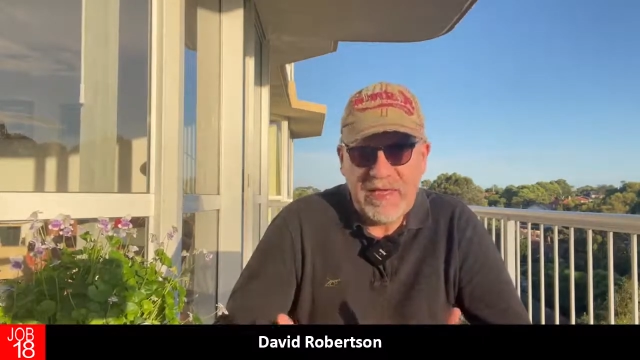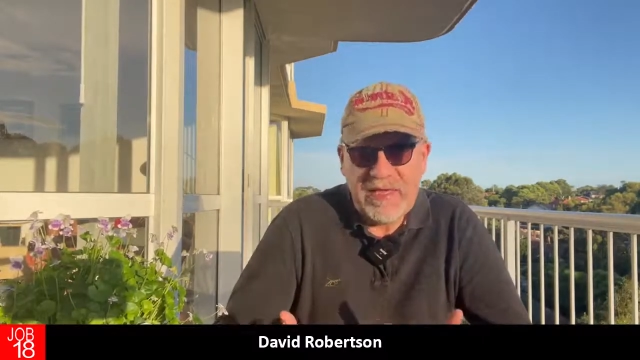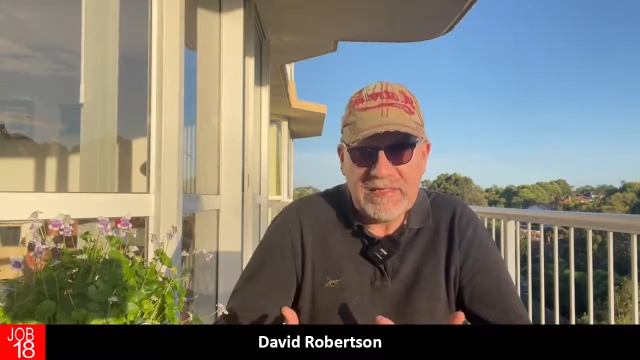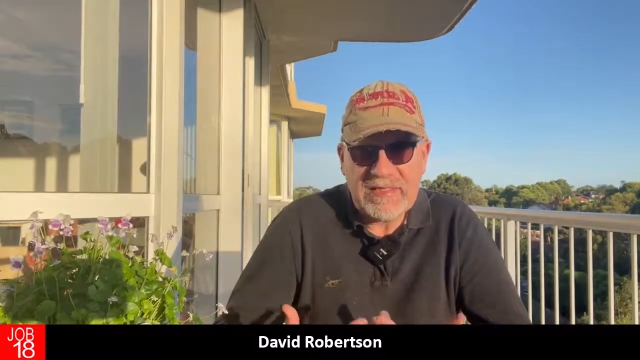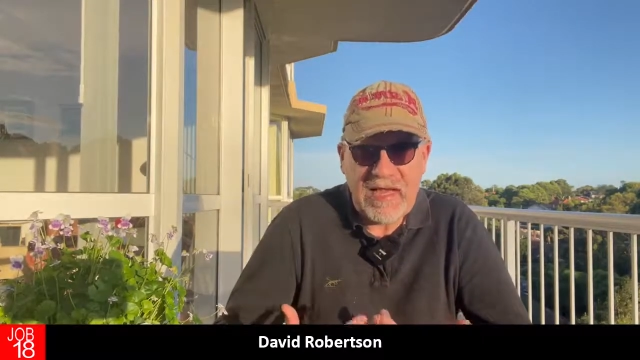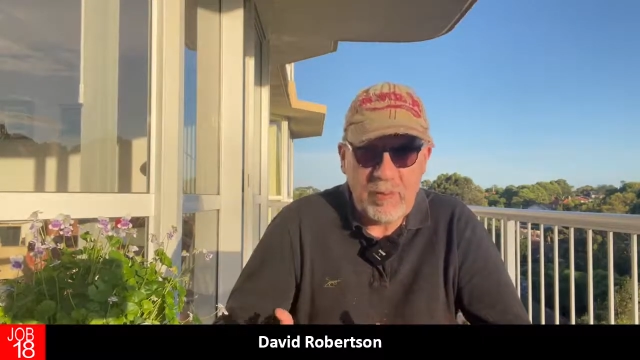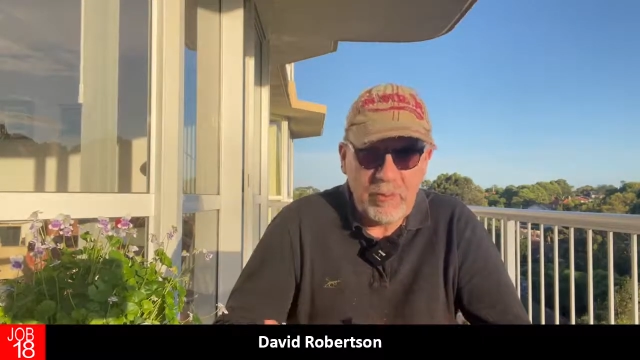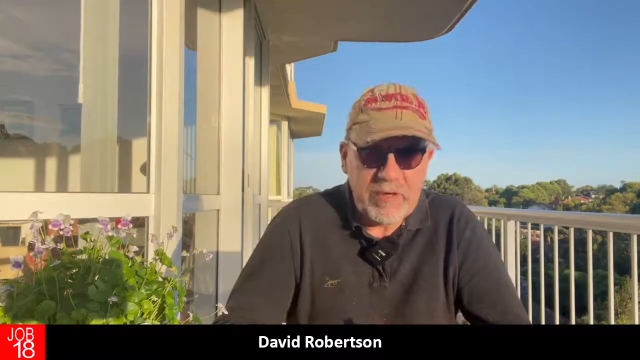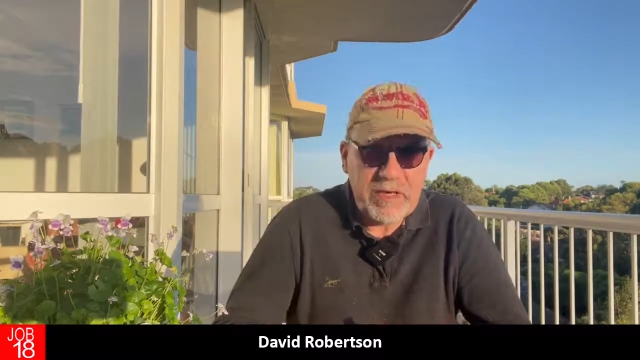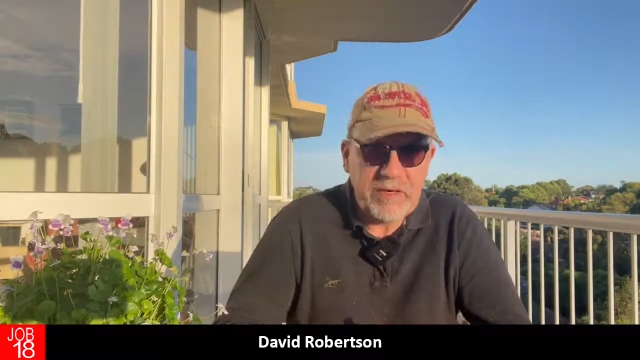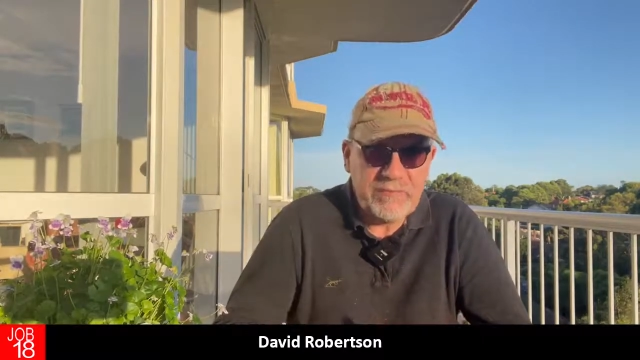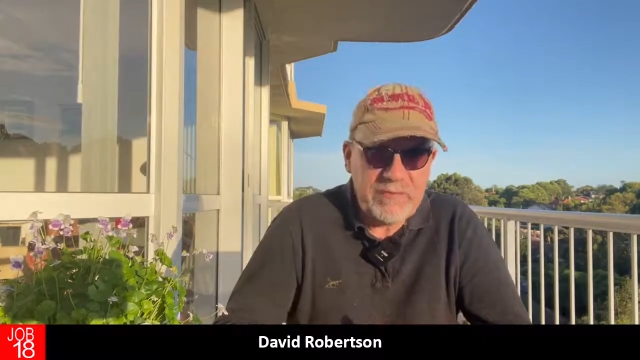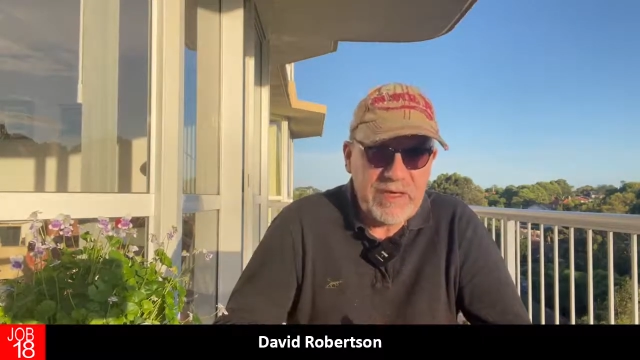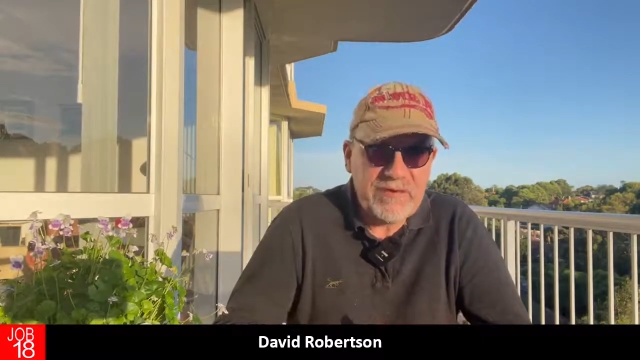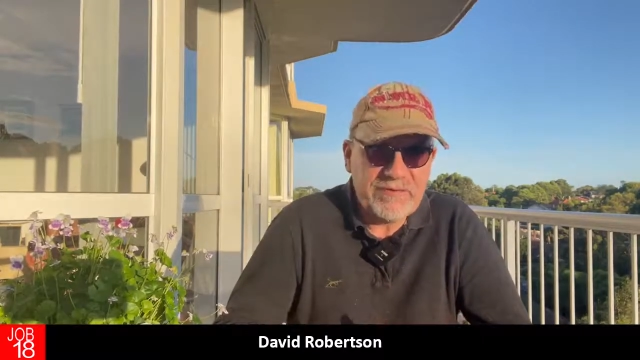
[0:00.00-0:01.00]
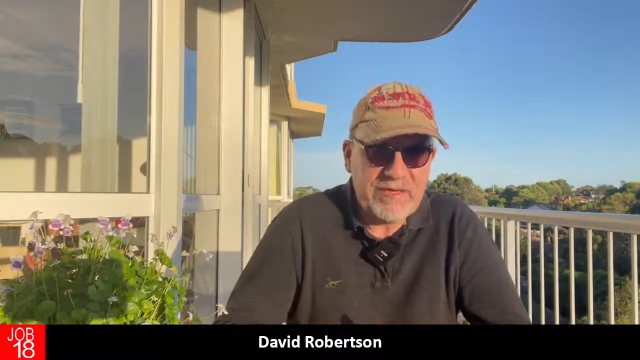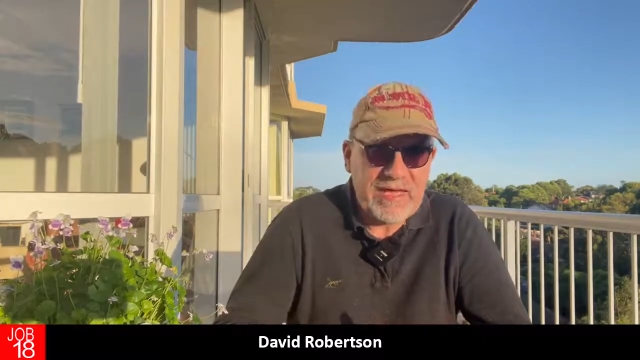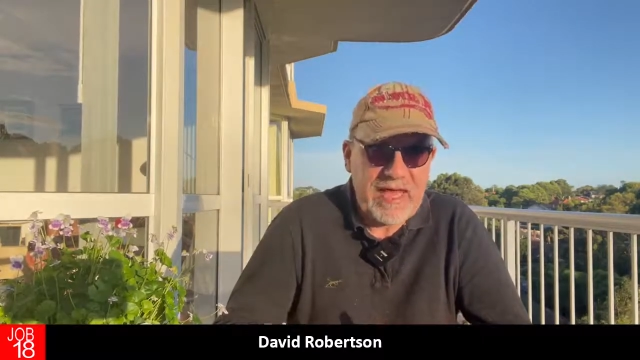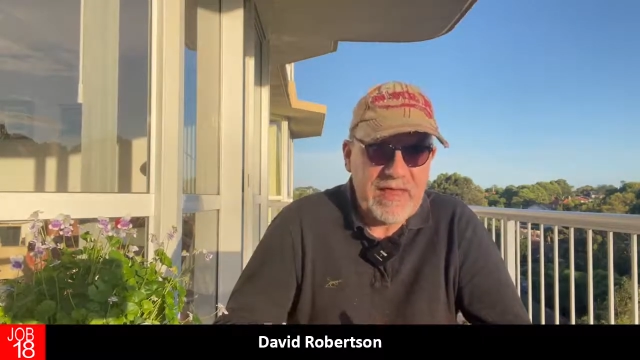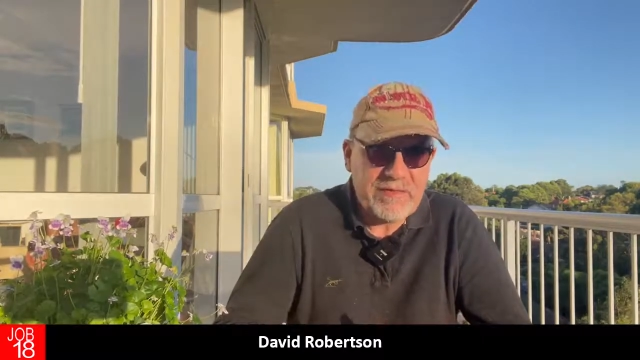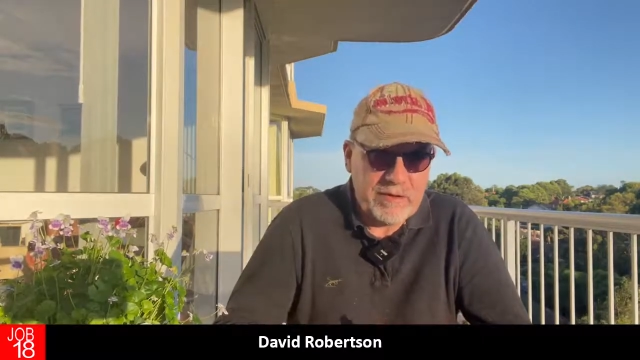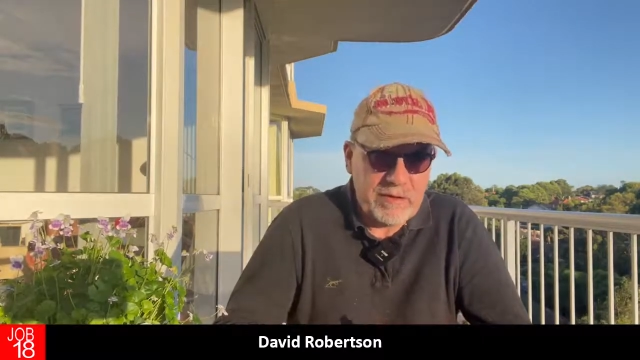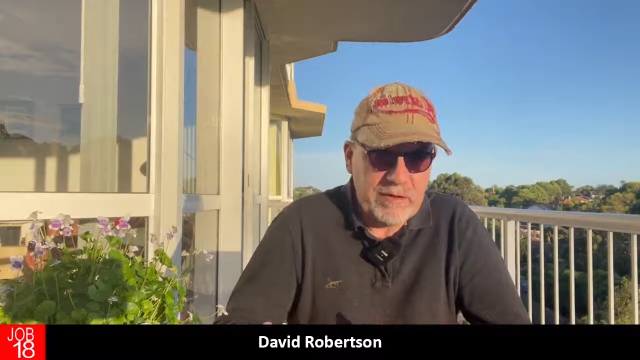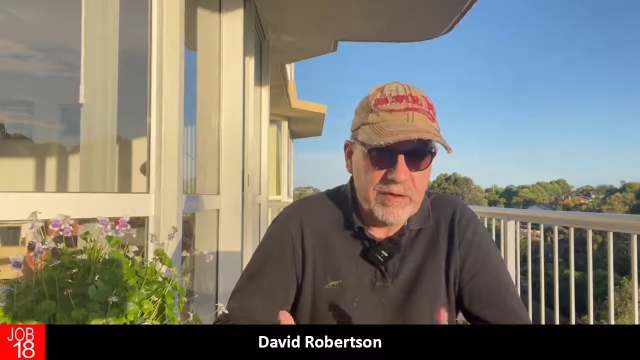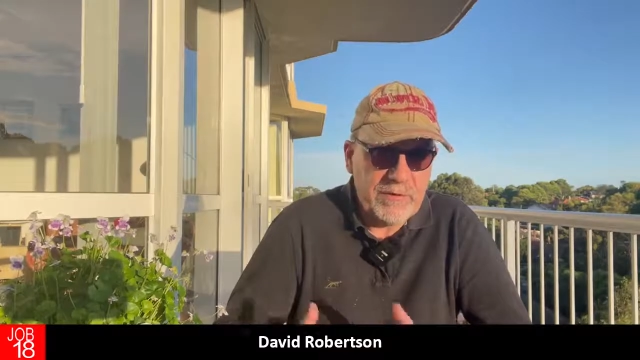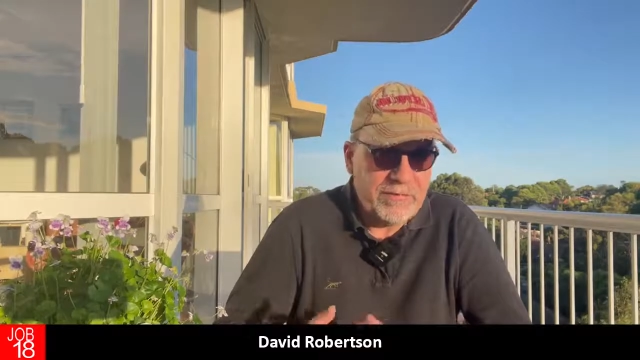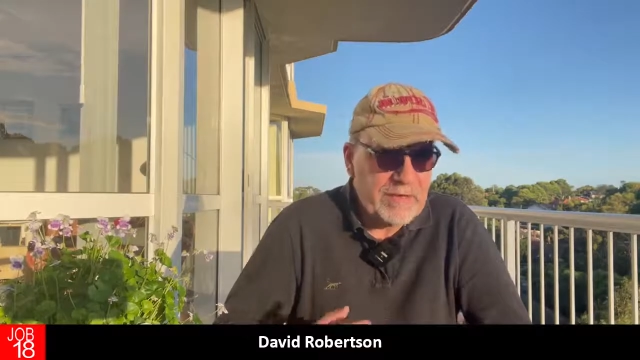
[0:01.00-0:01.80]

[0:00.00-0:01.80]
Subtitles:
It's how we can meet together